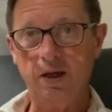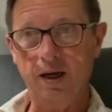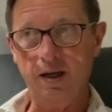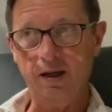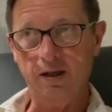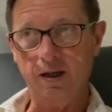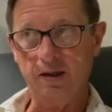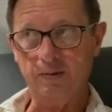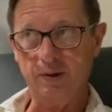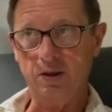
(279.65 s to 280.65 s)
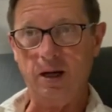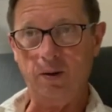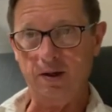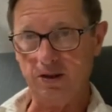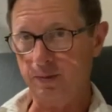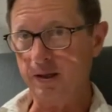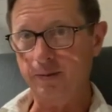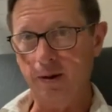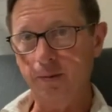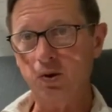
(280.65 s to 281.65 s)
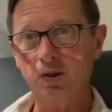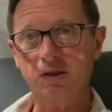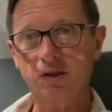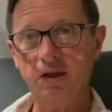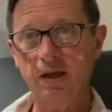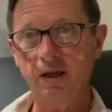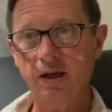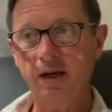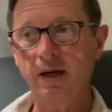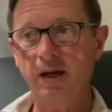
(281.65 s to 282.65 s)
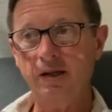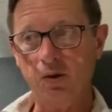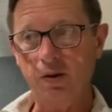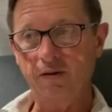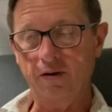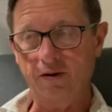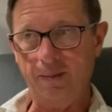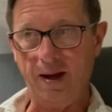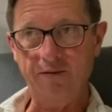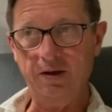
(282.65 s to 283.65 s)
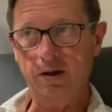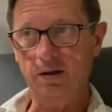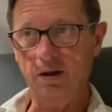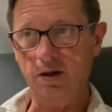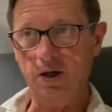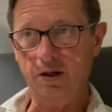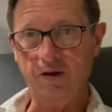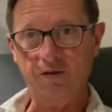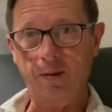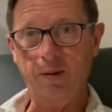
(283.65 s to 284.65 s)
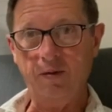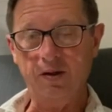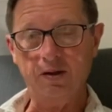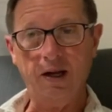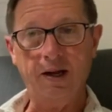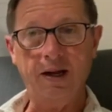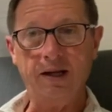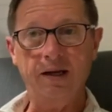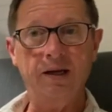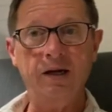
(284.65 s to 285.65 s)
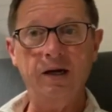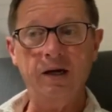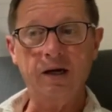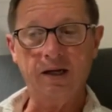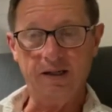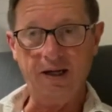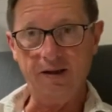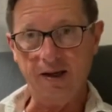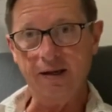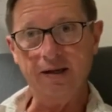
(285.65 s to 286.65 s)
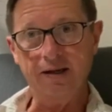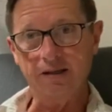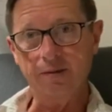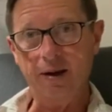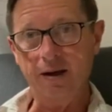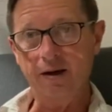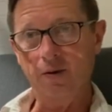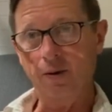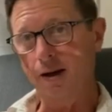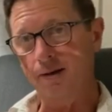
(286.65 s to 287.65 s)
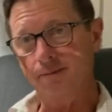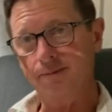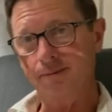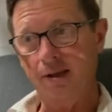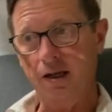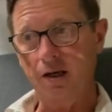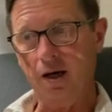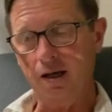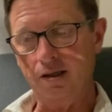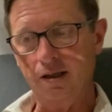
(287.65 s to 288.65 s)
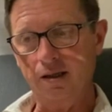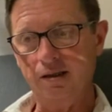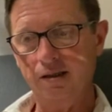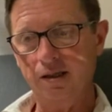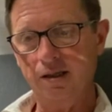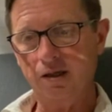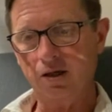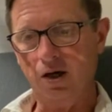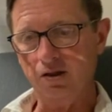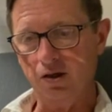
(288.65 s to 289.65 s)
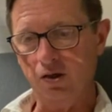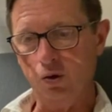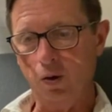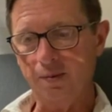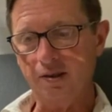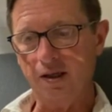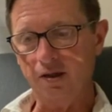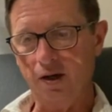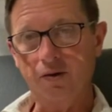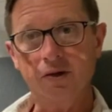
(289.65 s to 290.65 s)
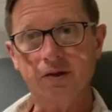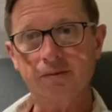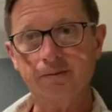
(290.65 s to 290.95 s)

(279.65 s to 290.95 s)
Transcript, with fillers: and especially how I express my emotions. So even if I'm having a, a tough time on the inside, I can contain that and dissipate it away, and not uh, cause undue upset to others.